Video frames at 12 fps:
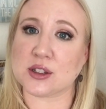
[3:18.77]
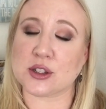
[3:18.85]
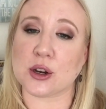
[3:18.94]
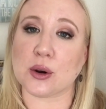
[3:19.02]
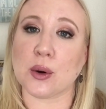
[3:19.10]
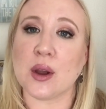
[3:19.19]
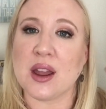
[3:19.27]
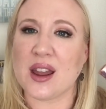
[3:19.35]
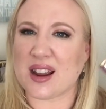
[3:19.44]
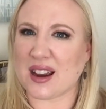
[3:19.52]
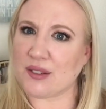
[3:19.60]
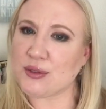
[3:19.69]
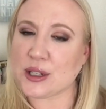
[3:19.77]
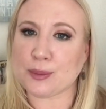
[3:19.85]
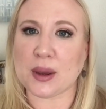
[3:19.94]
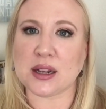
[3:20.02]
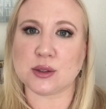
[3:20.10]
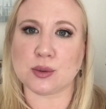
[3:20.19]
So kind of
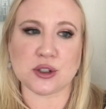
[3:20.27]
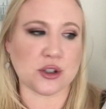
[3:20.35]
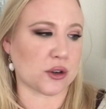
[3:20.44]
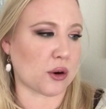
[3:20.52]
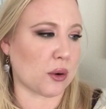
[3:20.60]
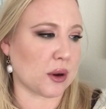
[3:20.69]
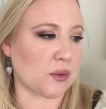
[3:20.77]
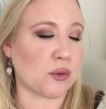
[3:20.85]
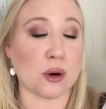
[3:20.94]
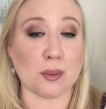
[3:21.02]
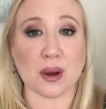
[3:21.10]
depends what you're going for,